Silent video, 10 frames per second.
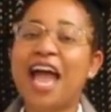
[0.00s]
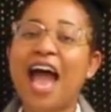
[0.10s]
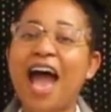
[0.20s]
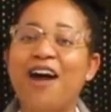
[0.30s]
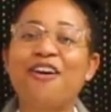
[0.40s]

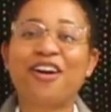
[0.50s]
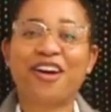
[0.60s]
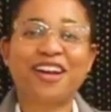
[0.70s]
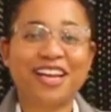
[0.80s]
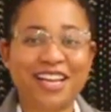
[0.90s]
how
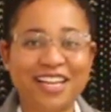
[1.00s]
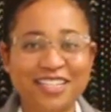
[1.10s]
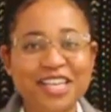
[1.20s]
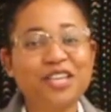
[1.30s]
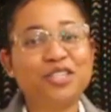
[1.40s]
hard it
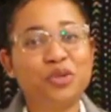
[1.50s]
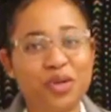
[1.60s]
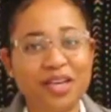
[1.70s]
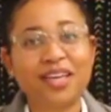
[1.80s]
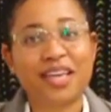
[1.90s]
is to
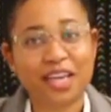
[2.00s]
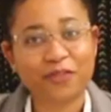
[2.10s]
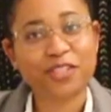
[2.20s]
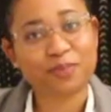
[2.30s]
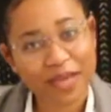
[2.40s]
get a kid
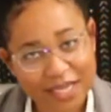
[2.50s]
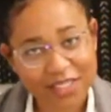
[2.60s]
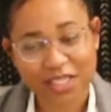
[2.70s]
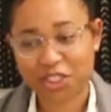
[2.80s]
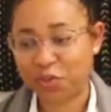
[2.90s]
for speech
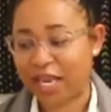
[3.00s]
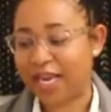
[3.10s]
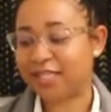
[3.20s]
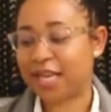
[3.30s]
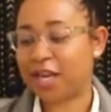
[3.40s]
because you
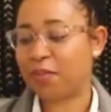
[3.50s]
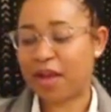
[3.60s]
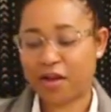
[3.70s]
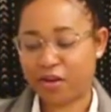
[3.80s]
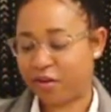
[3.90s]
can't take them
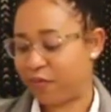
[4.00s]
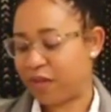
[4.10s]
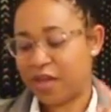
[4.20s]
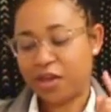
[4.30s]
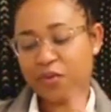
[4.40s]
out of
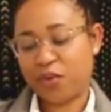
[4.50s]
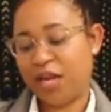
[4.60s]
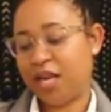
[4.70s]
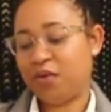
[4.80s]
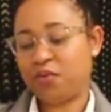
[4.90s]

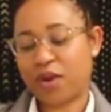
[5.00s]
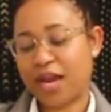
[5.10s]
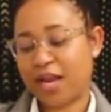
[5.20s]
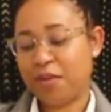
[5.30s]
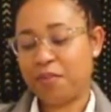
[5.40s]
reading,
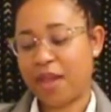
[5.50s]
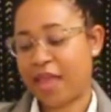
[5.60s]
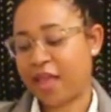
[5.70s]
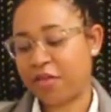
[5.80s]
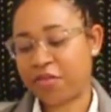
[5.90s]
writing,
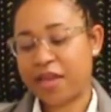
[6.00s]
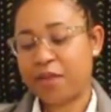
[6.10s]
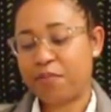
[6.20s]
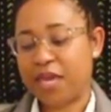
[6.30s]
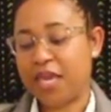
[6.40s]
math,
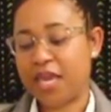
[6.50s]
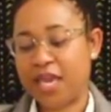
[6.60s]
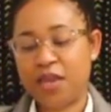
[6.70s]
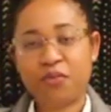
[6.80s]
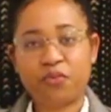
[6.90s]

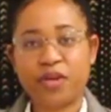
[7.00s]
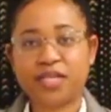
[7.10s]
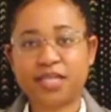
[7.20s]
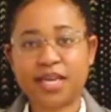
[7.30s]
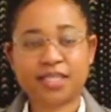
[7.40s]
PE,
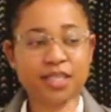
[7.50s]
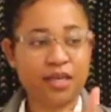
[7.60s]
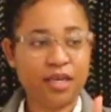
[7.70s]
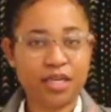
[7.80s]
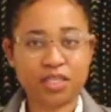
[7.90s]
recess,
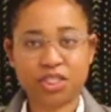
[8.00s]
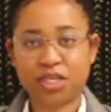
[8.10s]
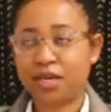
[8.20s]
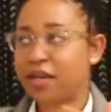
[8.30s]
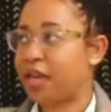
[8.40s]
lunch,
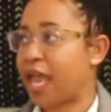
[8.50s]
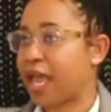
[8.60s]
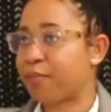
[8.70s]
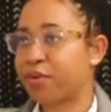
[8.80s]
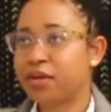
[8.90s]

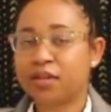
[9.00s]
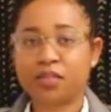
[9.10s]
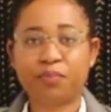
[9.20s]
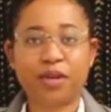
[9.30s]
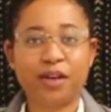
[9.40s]
nap,
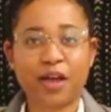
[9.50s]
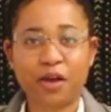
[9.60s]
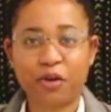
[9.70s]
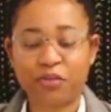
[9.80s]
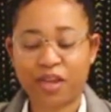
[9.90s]
depending on
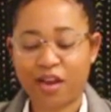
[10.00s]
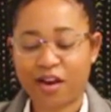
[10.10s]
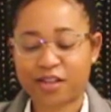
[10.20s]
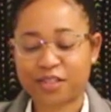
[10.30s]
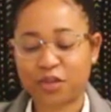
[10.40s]
how old they
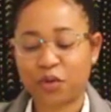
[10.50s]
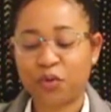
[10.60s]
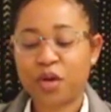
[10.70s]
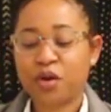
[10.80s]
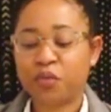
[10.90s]
are.
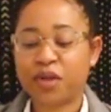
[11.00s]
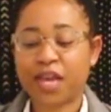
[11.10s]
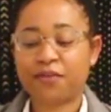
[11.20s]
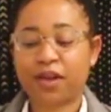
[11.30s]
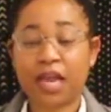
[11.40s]
So we
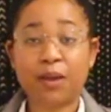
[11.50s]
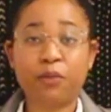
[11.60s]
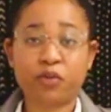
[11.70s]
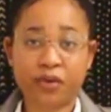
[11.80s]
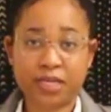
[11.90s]
have a lot
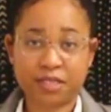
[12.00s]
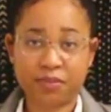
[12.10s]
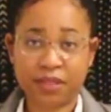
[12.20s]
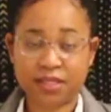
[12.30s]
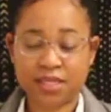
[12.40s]
more
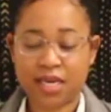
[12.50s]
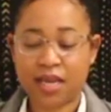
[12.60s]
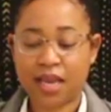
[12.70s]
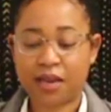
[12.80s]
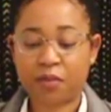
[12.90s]

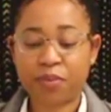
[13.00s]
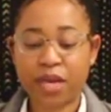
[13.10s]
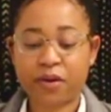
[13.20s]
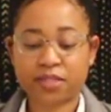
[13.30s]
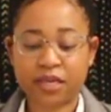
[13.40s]
flexibility, and the
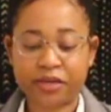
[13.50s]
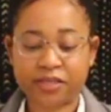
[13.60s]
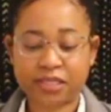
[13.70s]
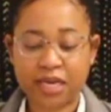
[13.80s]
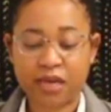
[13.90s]
parents are
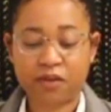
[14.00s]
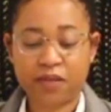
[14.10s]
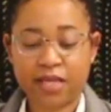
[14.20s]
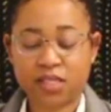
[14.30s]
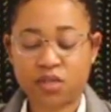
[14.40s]
understanding of
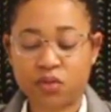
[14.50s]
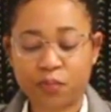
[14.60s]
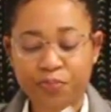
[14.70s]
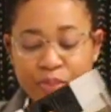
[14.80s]
that too.